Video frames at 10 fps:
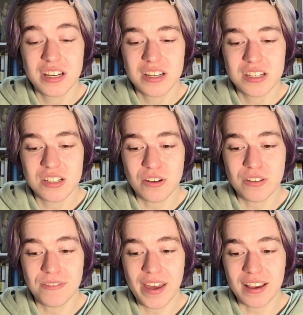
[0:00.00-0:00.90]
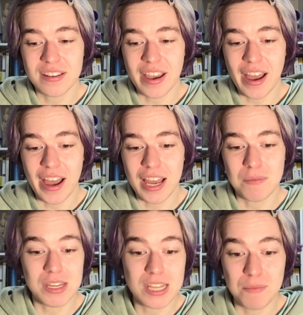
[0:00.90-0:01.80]
So the fact that I'm
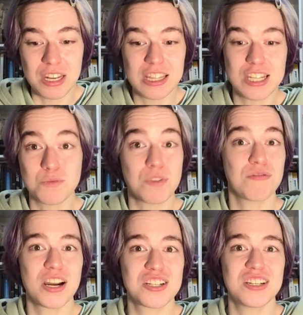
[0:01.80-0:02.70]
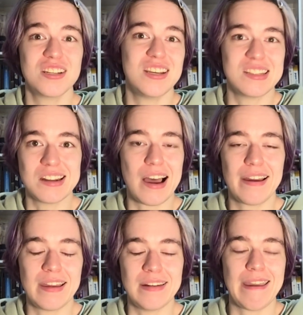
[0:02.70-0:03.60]
attempting this with Russian is not
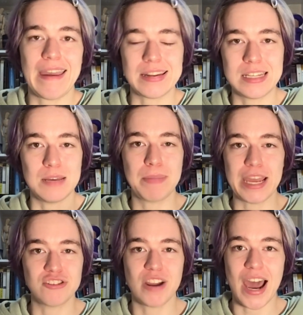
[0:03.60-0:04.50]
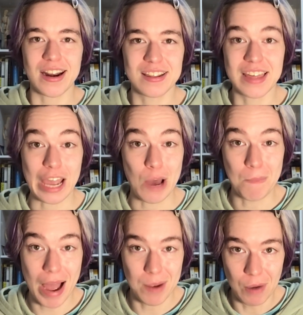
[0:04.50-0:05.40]
an anti-patriotic thing on
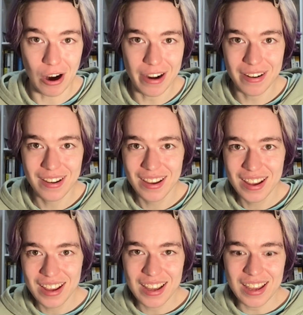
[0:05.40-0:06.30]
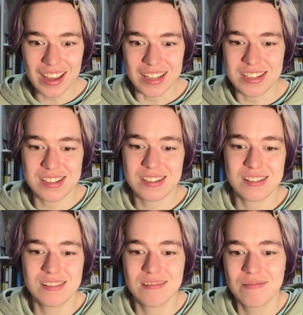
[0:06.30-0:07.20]
my part. It's
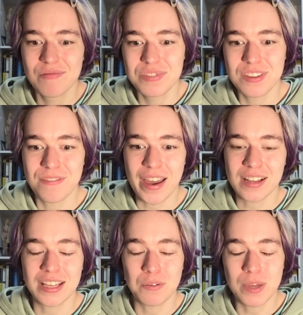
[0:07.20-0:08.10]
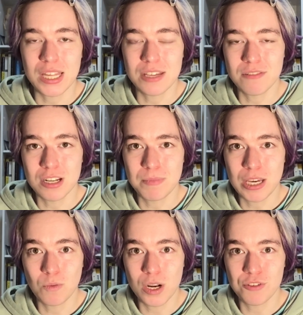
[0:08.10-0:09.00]
the fact that we live in a
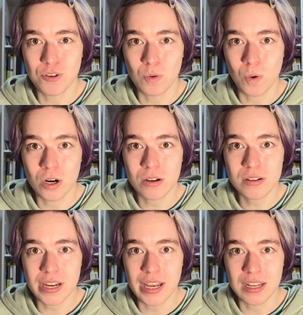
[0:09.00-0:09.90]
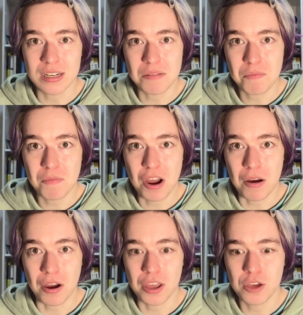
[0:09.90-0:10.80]
big, wonderful world, and
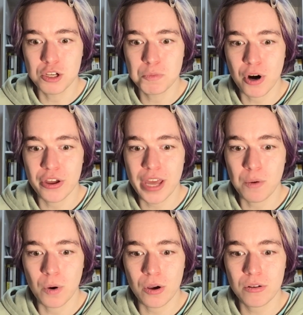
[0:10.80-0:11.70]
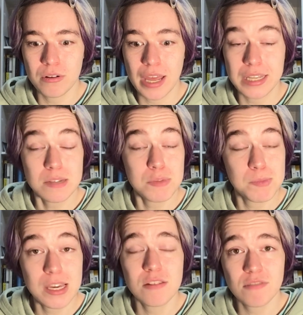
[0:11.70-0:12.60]
a huge part of that world ends up
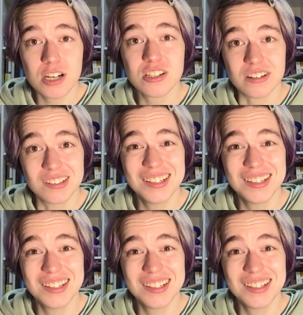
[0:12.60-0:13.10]
speaking Russian.